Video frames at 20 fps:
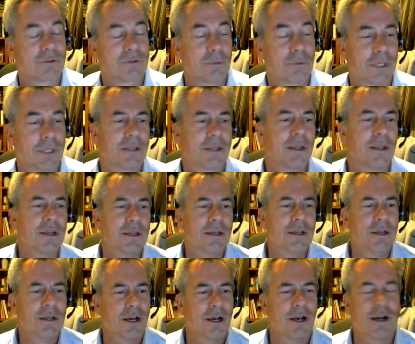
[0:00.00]
last week
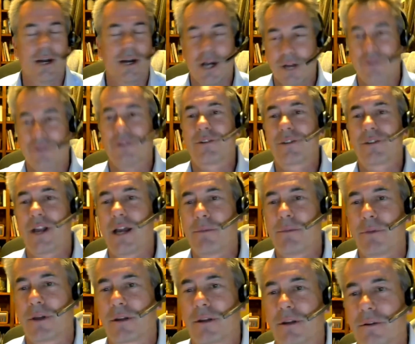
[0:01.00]
on this
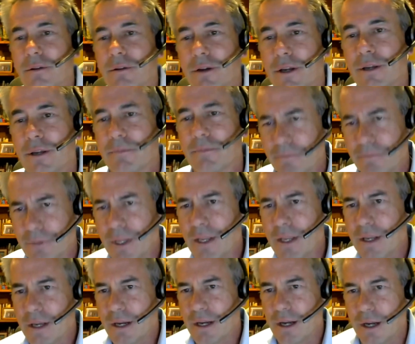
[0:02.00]
topic, right?
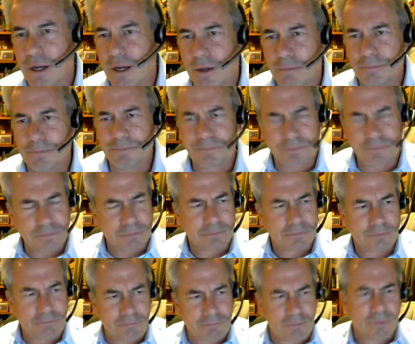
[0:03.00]

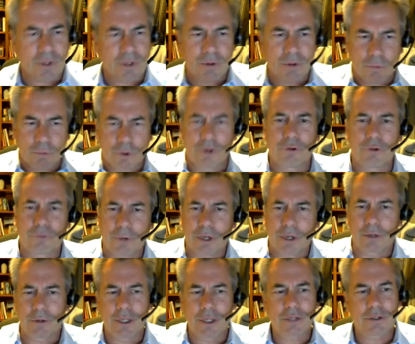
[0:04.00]
Where does
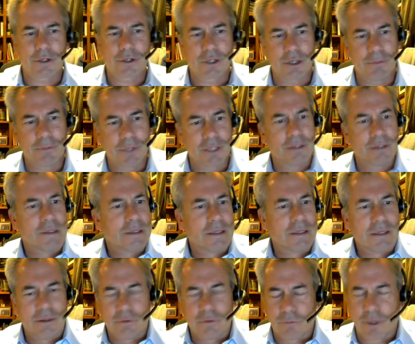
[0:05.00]
regulation come in?
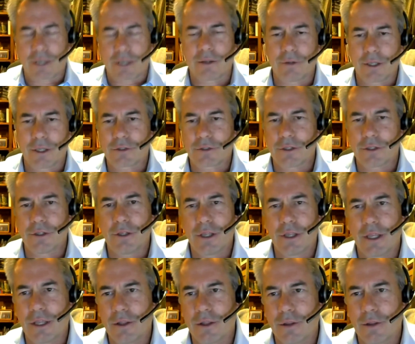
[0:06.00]

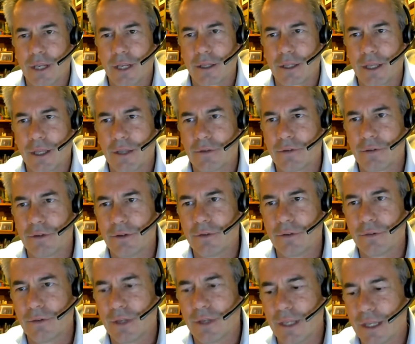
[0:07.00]
Regulation, in a lot of
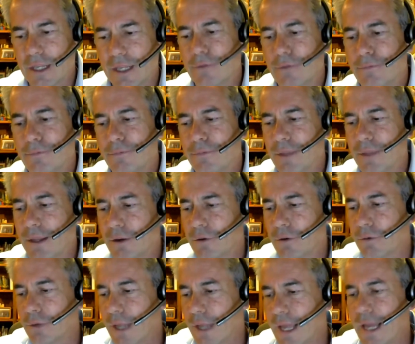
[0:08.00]
cases, if they
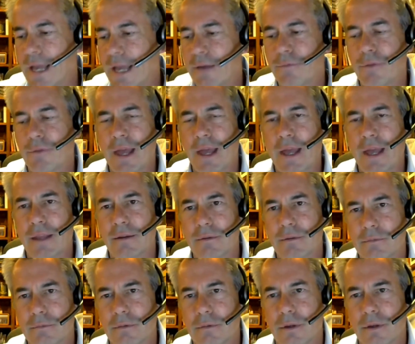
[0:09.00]
don't have that
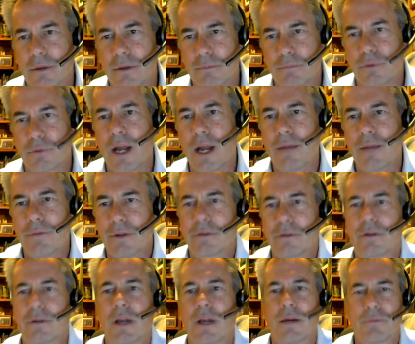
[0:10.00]

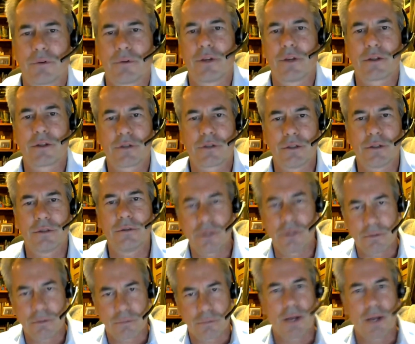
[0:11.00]
private
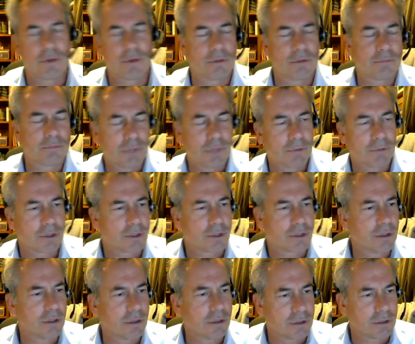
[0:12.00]
conversation, the
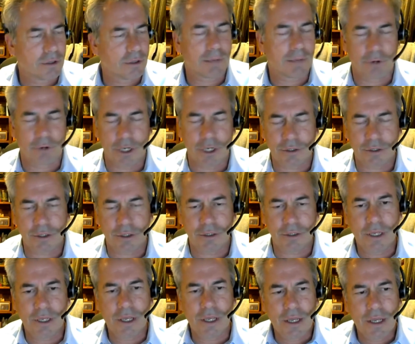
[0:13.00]
private-public
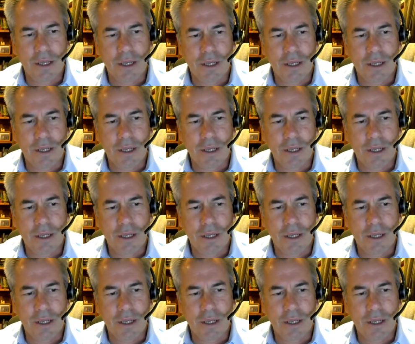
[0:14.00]
collaboration,